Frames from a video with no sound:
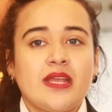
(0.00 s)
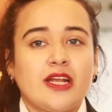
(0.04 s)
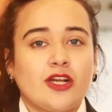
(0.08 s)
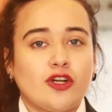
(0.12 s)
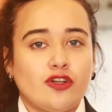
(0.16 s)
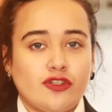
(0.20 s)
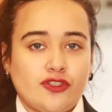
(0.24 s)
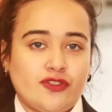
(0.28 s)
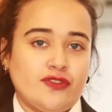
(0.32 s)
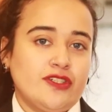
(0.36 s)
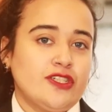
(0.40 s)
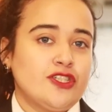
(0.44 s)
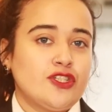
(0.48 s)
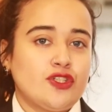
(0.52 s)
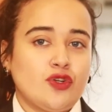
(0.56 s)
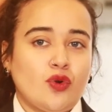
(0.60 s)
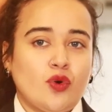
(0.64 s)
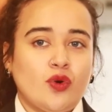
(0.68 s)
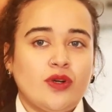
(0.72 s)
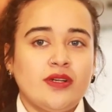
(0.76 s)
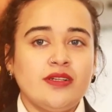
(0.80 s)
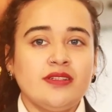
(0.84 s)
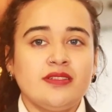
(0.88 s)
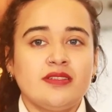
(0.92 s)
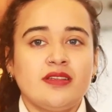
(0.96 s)
grocery
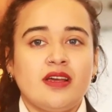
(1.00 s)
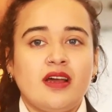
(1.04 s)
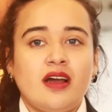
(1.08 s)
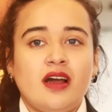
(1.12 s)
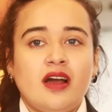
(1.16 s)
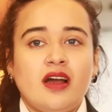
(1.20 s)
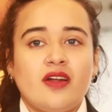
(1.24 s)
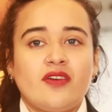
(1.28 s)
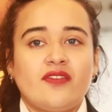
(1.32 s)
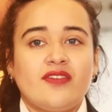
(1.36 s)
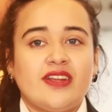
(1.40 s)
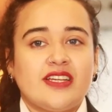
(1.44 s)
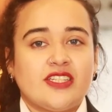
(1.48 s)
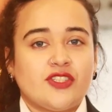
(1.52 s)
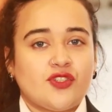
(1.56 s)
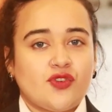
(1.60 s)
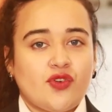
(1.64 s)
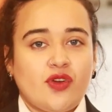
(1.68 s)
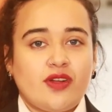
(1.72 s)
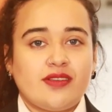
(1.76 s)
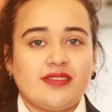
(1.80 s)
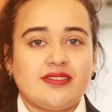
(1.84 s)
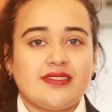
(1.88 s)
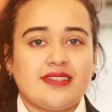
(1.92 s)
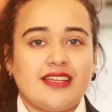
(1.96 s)
stores,
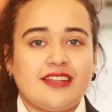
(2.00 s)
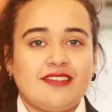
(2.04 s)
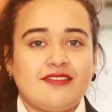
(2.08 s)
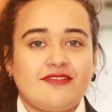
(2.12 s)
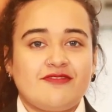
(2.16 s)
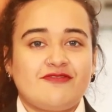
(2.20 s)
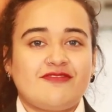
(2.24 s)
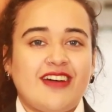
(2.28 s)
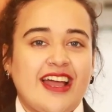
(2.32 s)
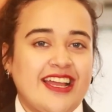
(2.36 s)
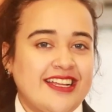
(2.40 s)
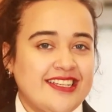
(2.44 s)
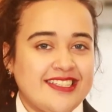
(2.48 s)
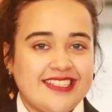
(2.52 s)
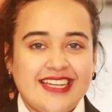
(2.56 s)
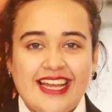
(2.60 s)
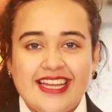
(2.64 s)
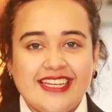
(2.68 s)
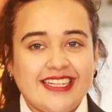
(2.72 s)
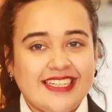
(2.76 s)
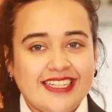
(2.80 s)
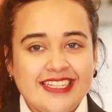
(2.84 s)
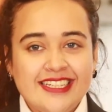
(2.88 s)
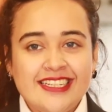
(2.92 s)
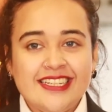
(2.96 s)
restaurants and fine
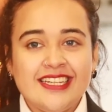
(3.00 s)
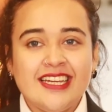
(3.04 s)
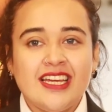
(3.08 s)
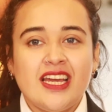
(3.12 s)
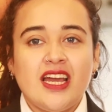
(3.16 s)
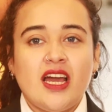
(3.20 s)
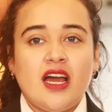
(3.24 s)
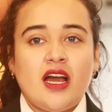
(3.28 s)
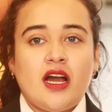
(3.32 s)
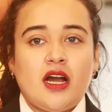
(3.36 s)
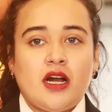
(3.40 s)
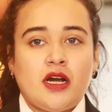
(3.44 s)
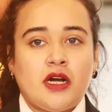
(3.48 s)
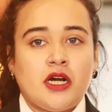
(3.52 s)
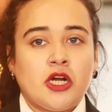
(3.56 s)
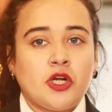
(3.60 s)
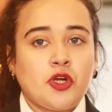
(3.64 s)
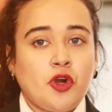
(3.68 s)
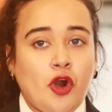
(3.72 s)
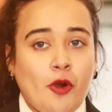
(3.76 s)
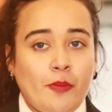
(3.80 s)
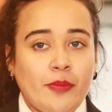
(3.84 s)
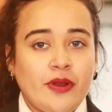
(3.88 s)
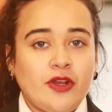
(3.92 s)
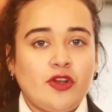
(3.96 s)
dining, uh,
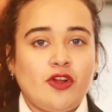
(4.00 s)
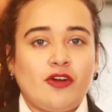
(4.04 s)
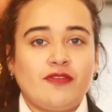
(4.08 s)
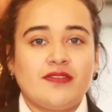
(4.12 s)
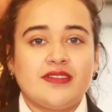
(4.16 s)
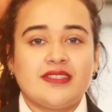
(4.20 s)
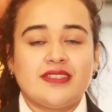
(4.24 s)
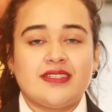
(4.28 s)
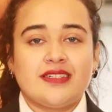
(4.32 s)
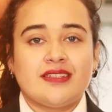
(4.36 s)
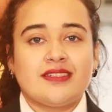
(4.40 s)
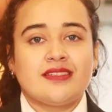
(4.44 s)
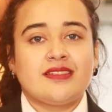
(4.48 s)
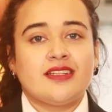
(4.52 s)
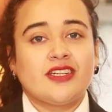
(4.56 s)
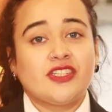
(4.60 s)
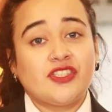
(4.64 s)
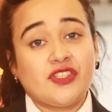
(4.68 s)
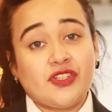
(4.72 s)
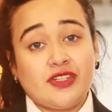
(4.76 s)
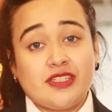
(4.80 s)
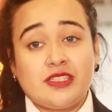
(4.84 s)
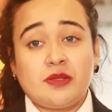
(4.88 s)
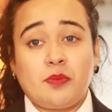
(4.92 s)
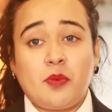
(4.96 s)
corporate offices,
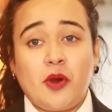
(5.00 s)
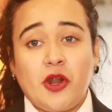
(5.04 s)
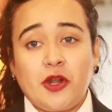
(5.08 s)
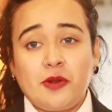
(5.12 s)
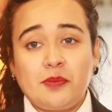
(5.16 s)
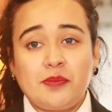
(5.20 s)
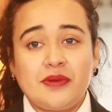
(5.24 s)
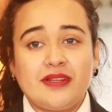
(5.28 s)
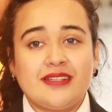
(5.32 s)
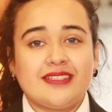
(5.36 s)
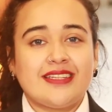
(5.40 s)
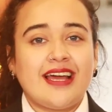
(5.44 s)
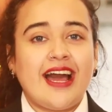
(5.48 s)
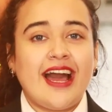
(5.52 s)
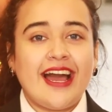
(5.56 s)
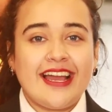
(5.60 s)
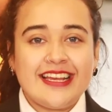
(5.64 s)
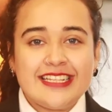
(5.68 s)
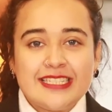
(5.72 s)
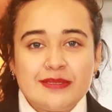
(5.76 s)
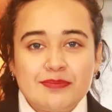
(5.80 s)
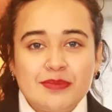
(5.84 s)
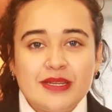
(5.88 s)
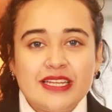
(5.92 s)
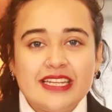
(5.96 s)
luxurious apartments,
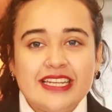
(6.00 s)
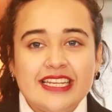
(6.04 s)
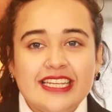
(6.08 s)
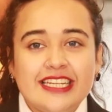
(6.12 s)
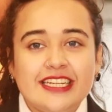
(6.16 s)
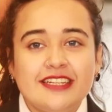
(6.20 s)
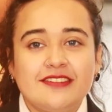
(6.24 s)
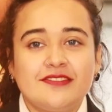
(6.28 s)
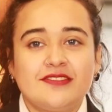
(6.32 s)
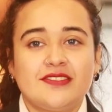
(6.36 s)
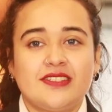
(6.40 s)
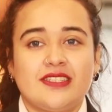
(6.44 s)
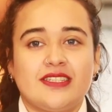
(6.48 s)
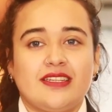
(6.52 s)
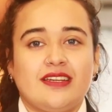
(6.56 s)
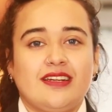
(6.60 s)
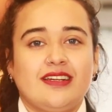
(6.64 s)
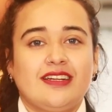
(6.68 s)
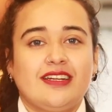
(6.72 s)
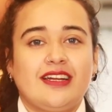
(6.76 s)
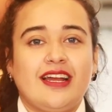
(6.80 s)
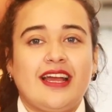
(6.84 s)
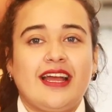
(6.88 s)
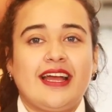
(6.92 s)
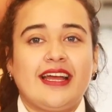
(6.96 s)
high-speed lifts,
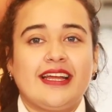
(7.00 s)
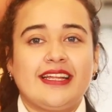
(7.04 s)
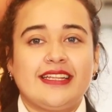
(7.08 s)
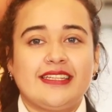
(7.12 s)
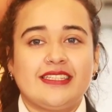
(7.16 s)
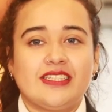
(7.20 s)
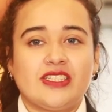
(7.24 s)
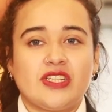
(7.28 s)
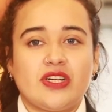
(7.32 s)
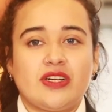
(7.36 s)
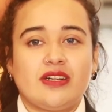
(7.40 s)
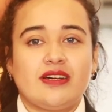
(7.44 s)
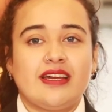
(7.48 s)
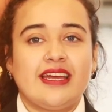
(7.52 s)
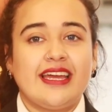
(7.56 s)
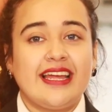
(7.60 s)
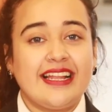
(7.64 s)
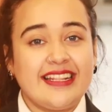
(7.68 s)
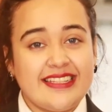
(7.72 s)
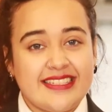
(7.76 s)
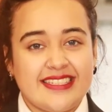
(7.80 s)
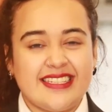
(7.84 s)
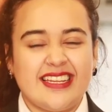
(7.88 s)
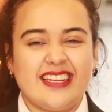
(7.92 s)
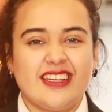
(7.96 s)
and uh,
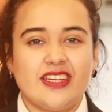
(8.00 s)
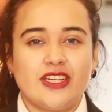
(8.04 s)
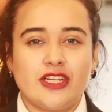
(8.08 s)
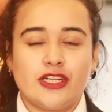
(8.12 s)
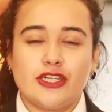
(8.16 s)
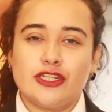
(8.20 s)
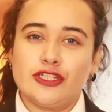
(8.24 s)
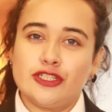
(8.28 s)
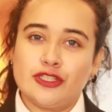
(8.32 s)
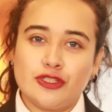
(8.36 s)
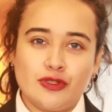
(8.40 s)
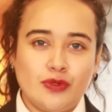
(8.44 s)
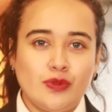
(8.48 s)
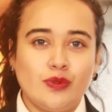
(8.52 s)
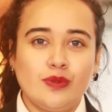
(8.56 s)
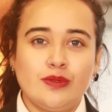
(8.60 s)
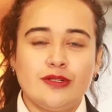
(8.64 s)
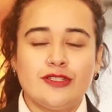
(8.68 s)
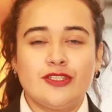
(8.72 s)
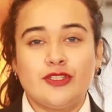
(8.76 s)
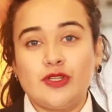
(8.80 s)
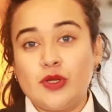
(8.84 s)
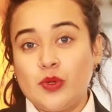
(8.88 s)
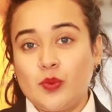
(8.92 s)
health centers, schools,